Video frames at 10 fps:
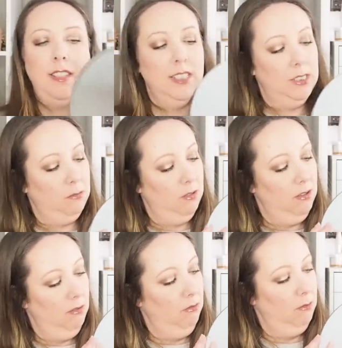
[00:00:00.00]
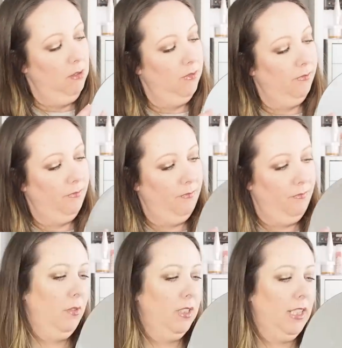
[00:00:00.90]
this one. Whoa,
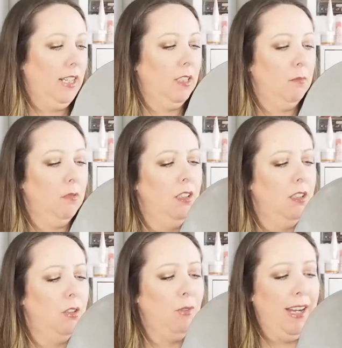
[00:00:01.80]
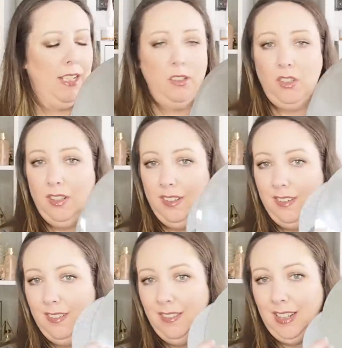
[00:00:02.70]
where did I get them? The range.
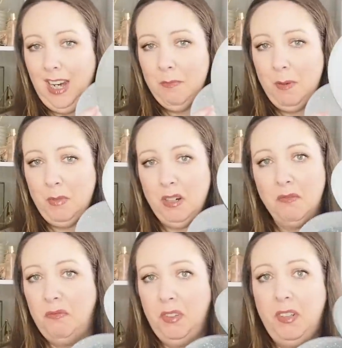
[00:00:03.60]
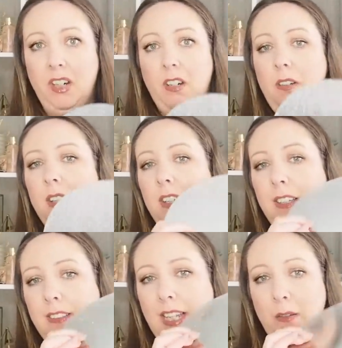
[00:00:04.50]
Can't remember. A few euro.
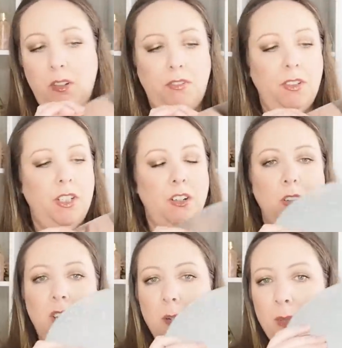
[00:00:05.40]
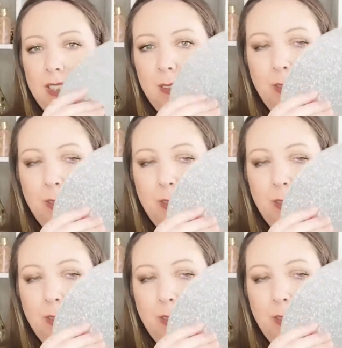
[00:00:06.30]
That one a few euro. But you see